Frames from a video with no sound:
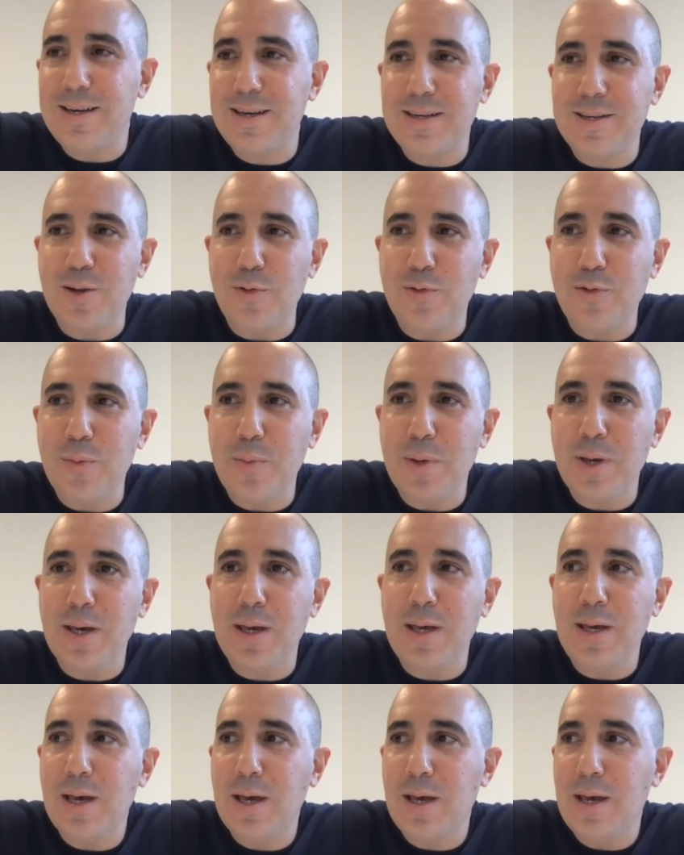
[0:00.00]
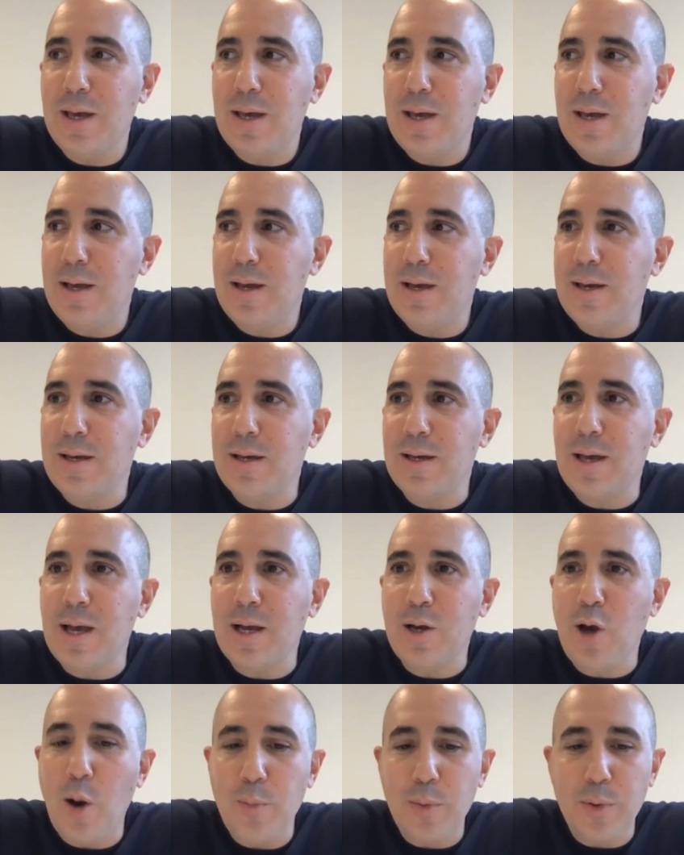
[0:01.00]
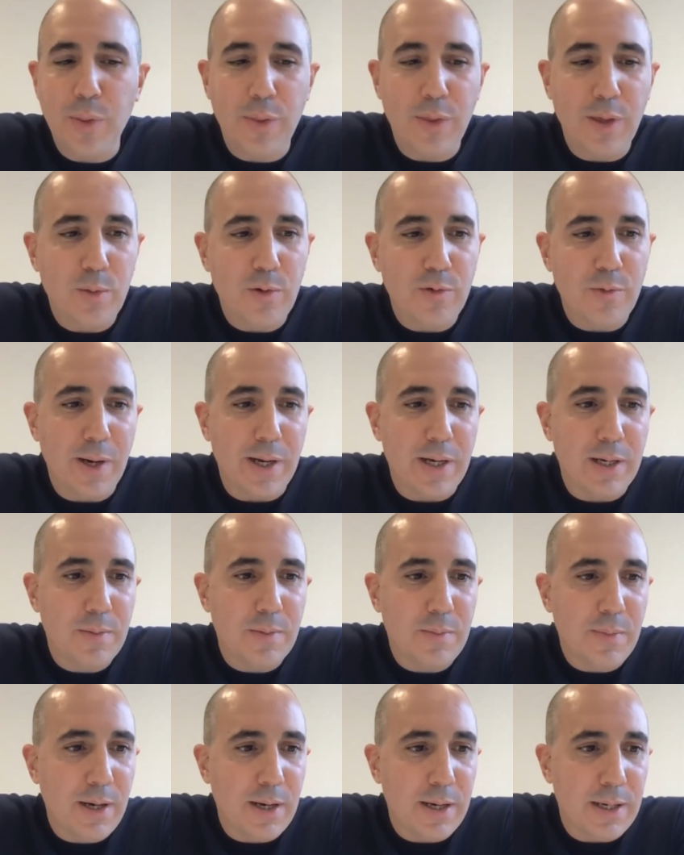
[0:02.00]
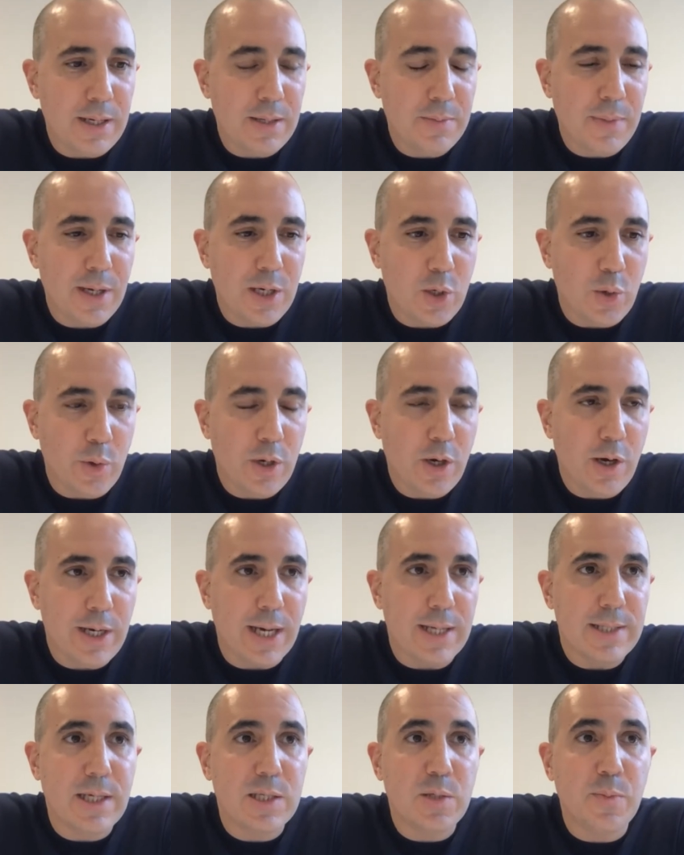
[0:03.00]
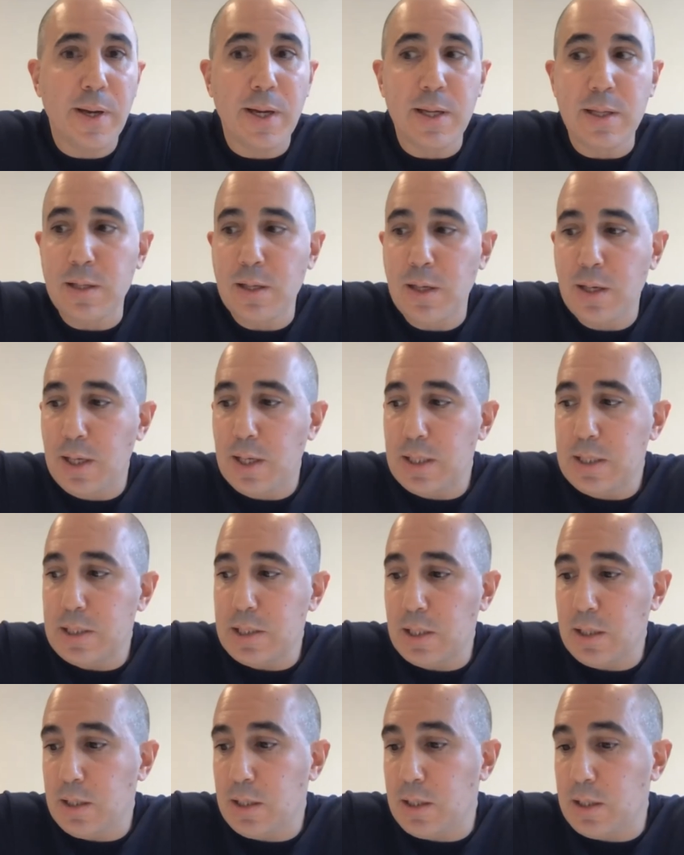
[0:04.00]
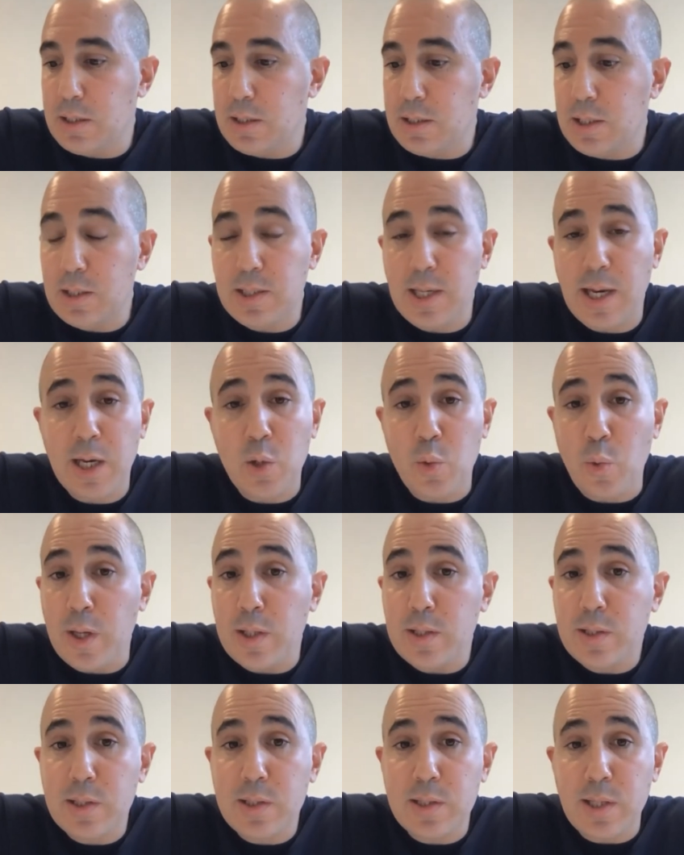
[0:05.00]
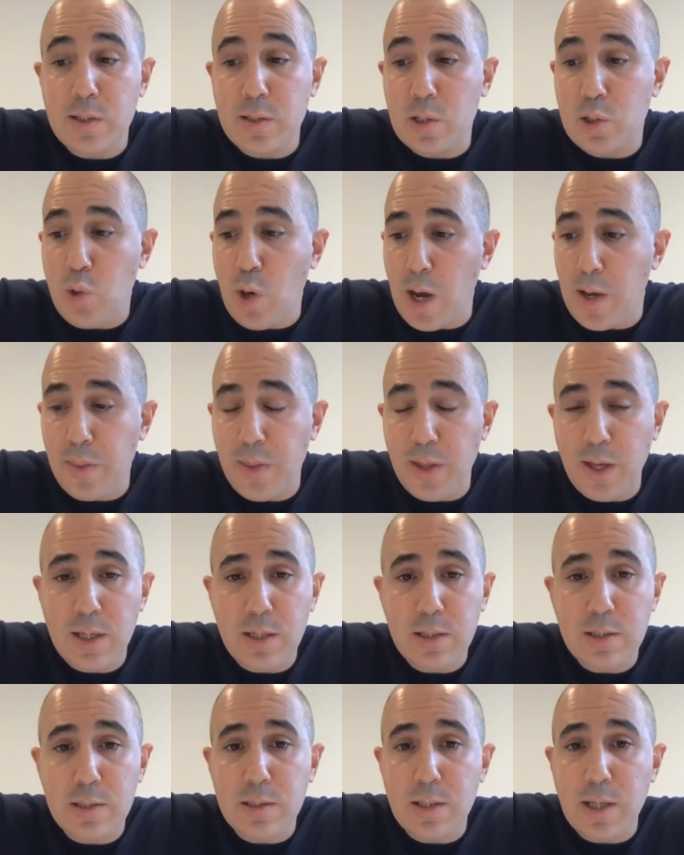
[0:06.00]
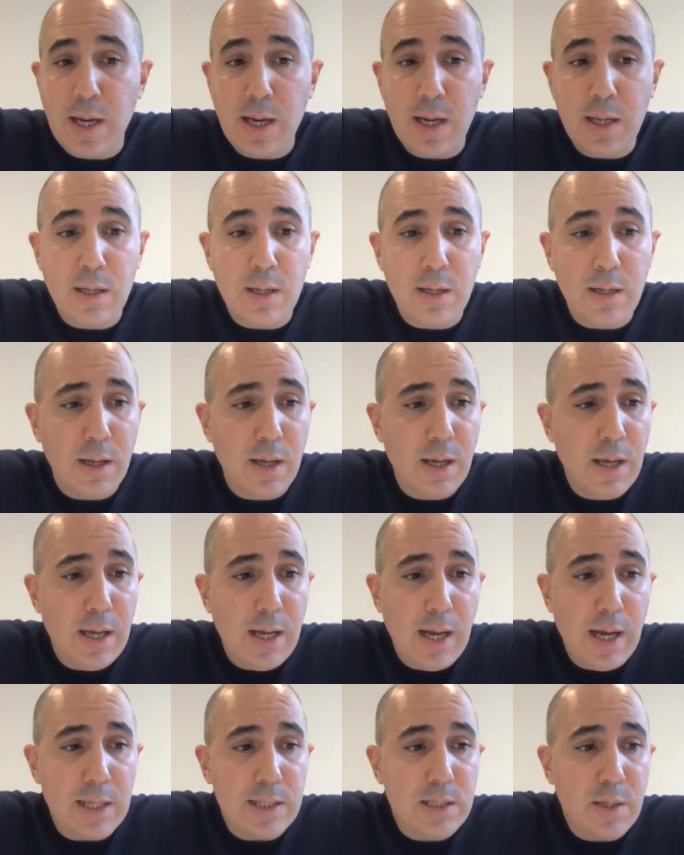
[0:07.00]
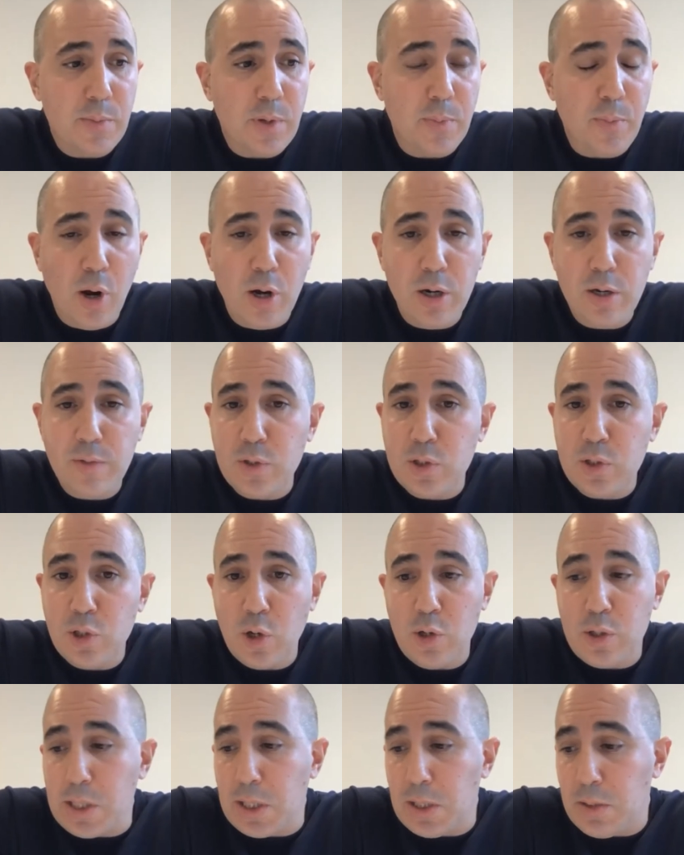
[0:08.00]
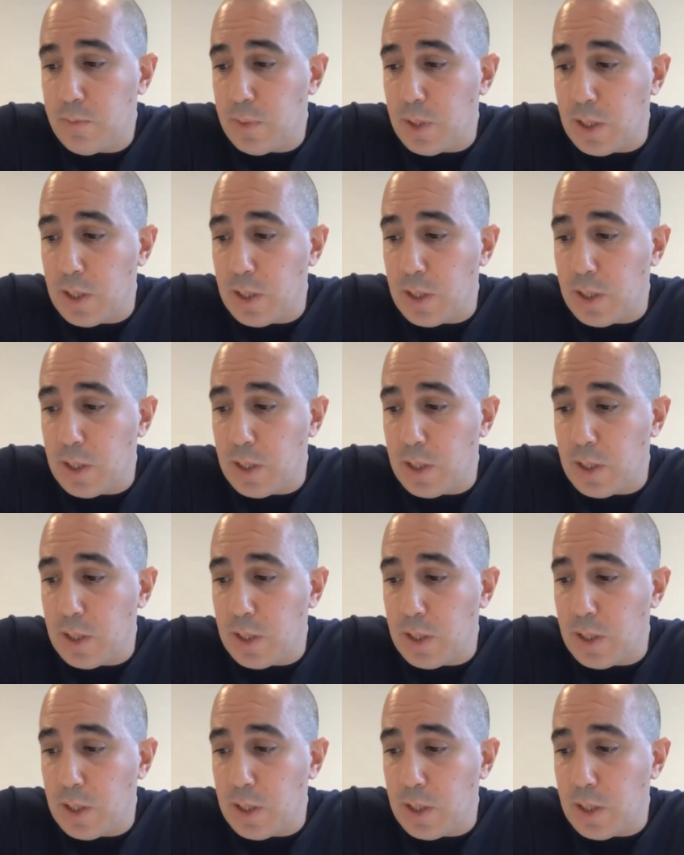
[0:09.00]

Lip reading: You know, for me, a common theme of my career, I guess, has been to take risks and to try things and to be part of a journey.